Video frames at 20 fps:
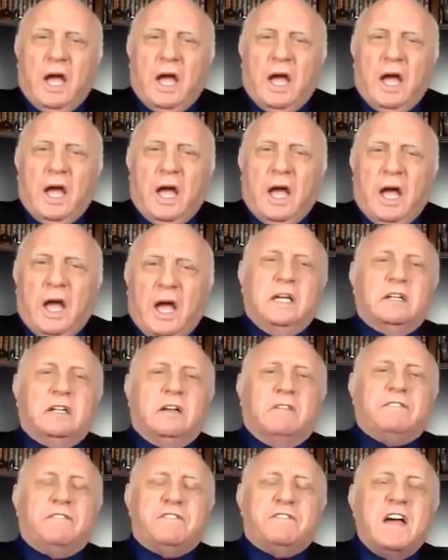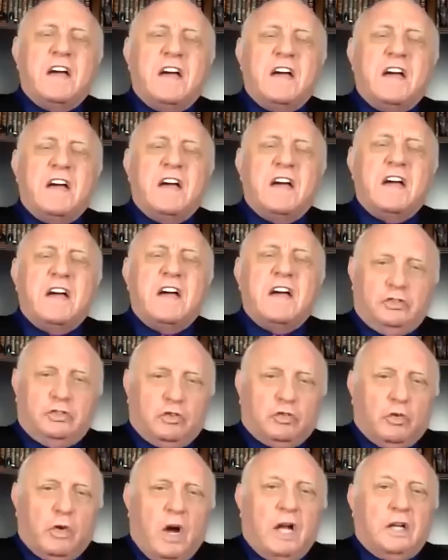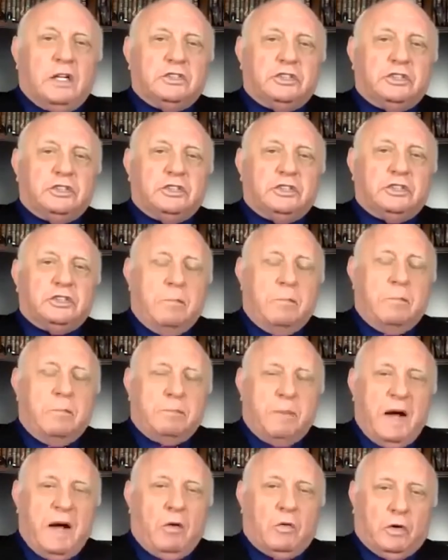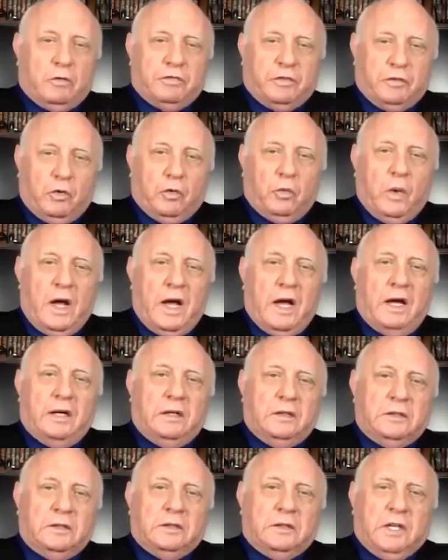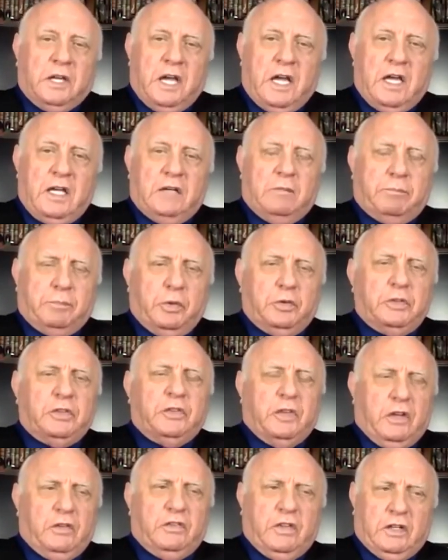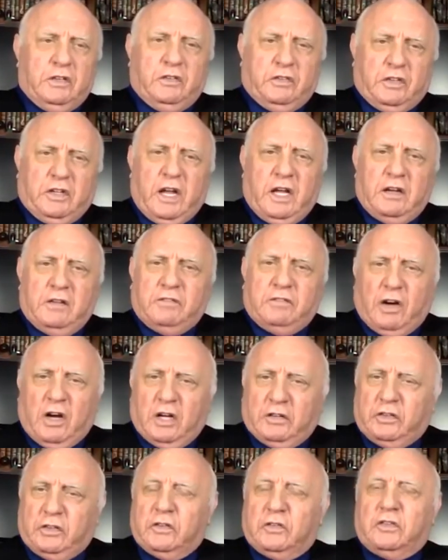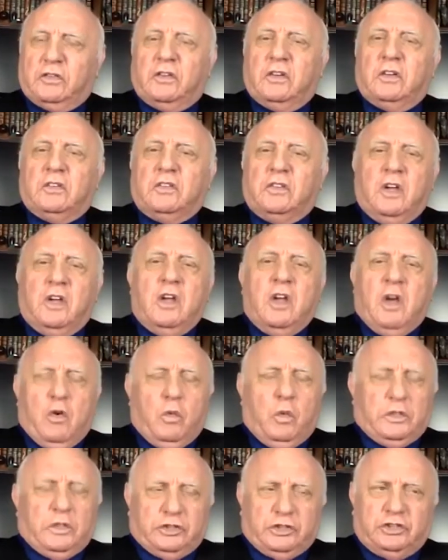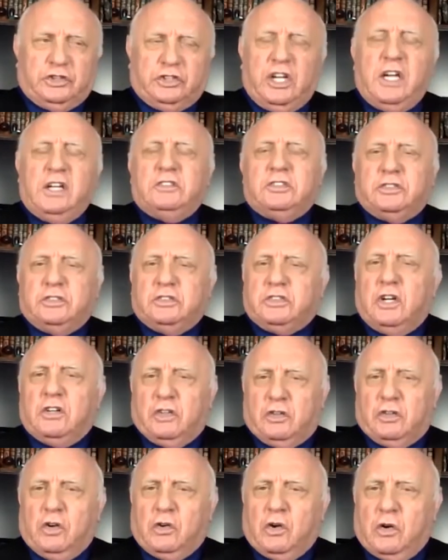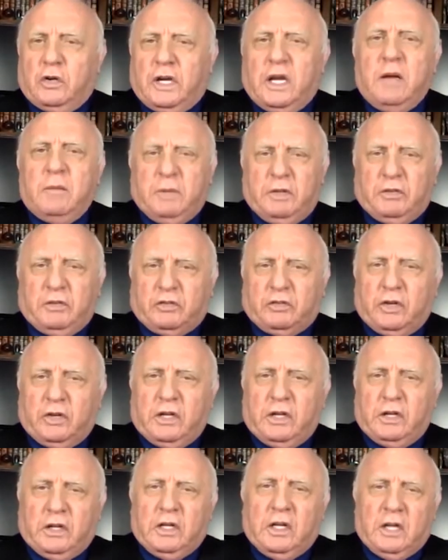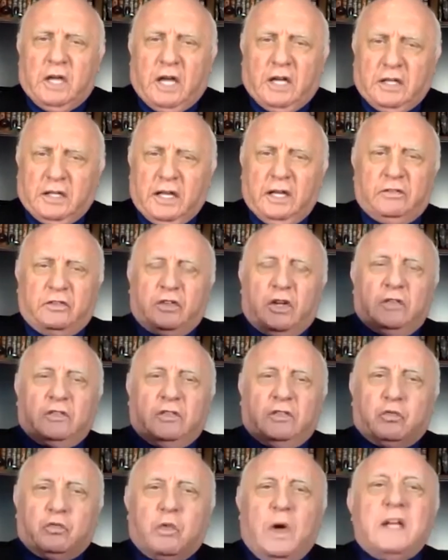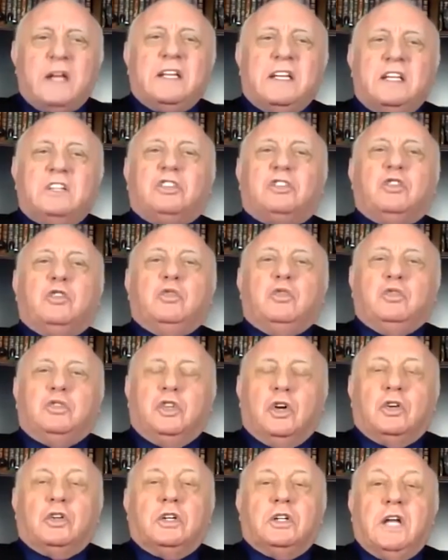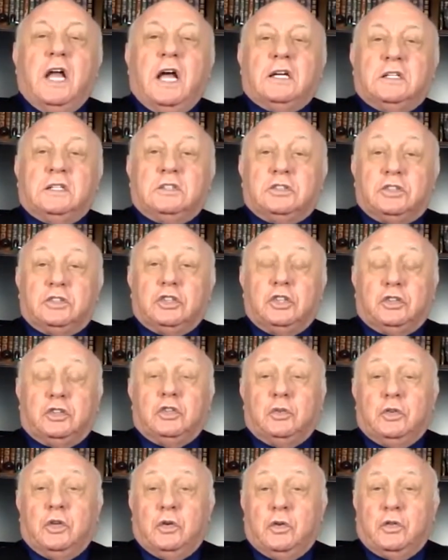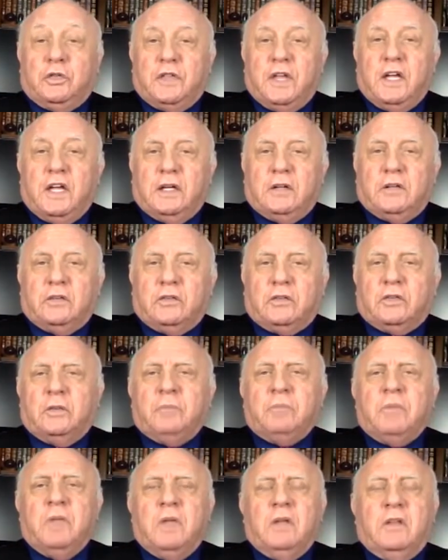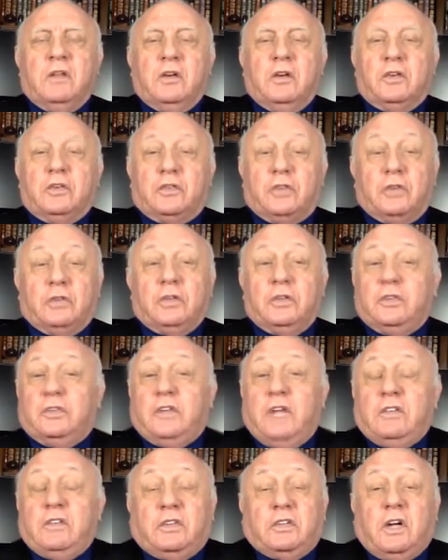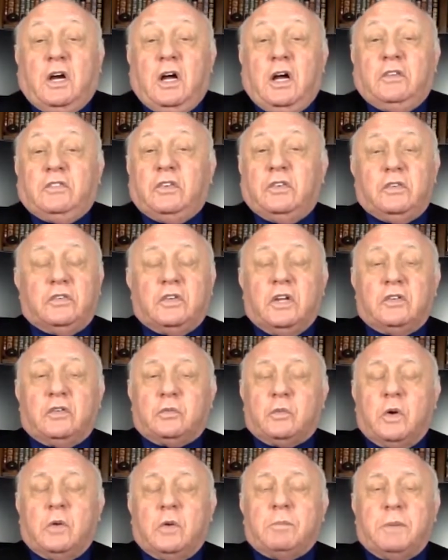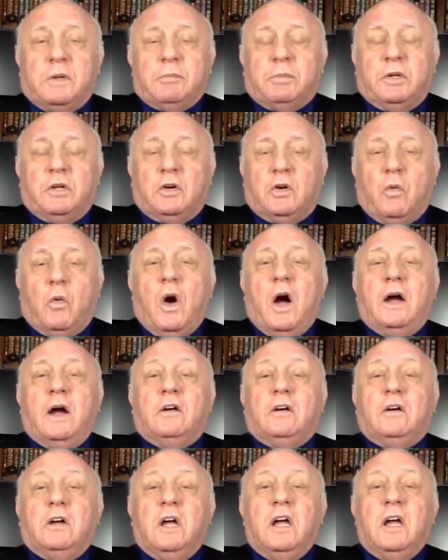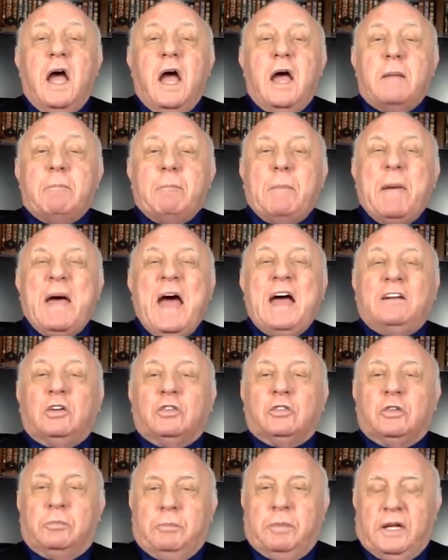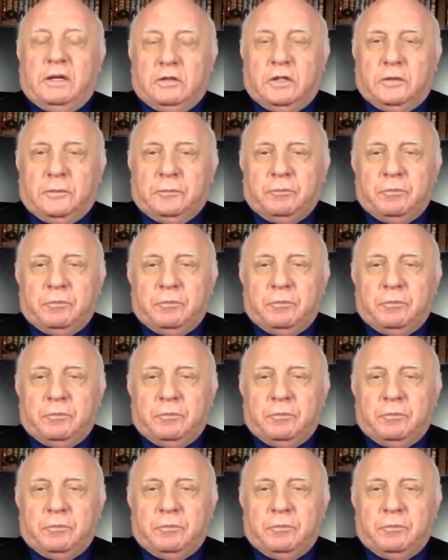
And it affects our neurology in a powerful way. It puts us in a state of consciousness, which changes our neurochemistry and gets us ready to learn to do new things. There are certain states of consciousness where people acquire and pattern better.